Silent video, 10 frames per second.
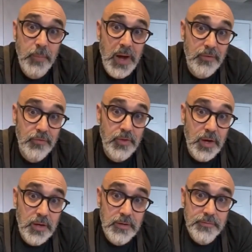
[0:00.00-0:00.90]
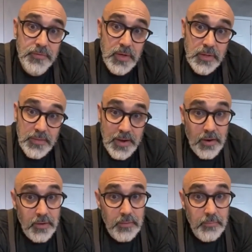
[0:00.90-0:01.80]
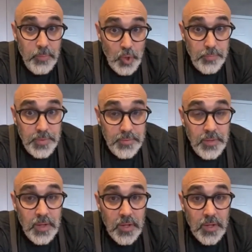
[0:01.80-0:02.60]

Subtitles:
bottles of their bourbon